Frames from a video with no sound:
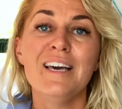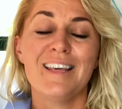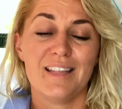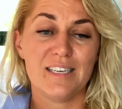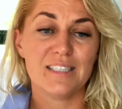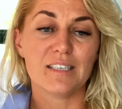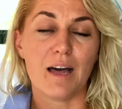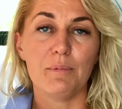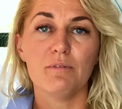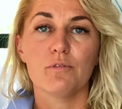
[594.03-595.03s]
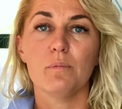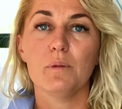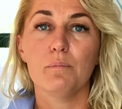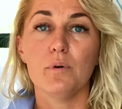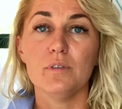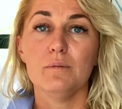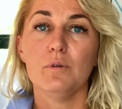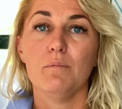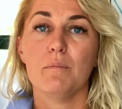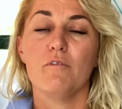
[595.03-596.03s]
that it's coming from the bottom
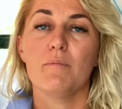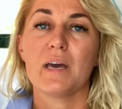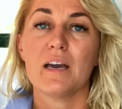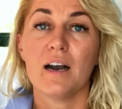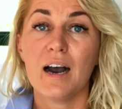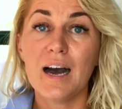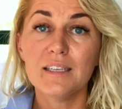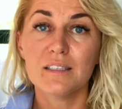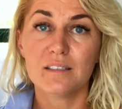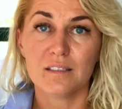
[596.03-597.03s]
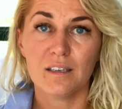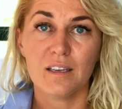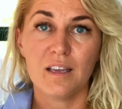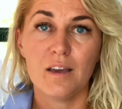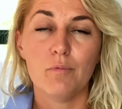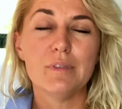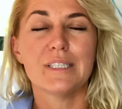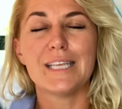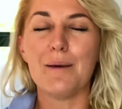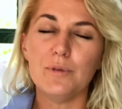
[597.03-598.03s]
of my heart, with
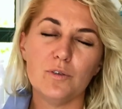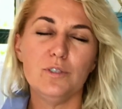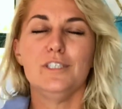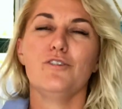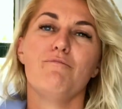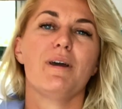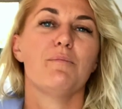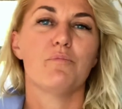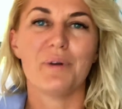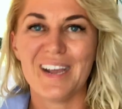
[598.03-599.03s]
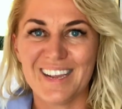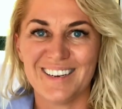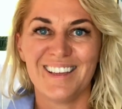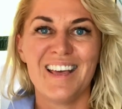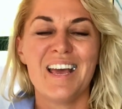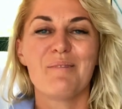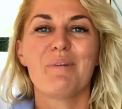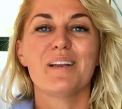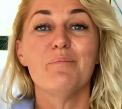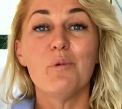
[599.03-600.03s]
some usage of my brain,
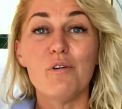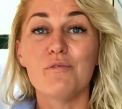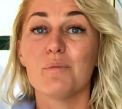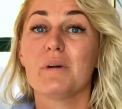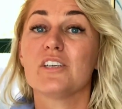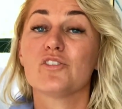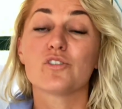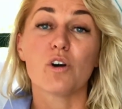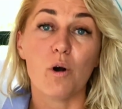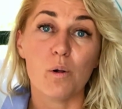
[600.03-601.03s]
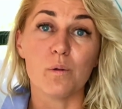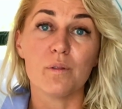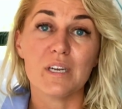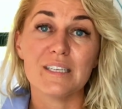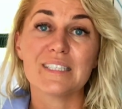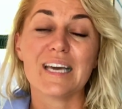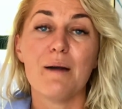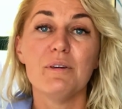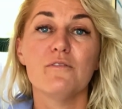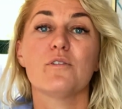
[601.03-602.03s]
but more from my soul, that it's
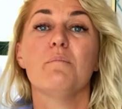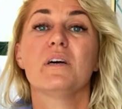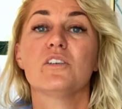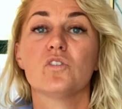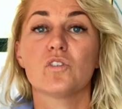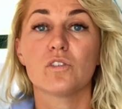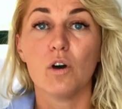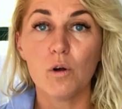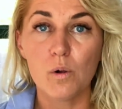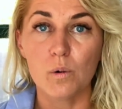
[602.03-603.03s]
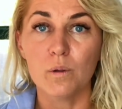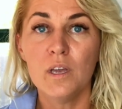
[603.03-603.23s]
coming from my soul.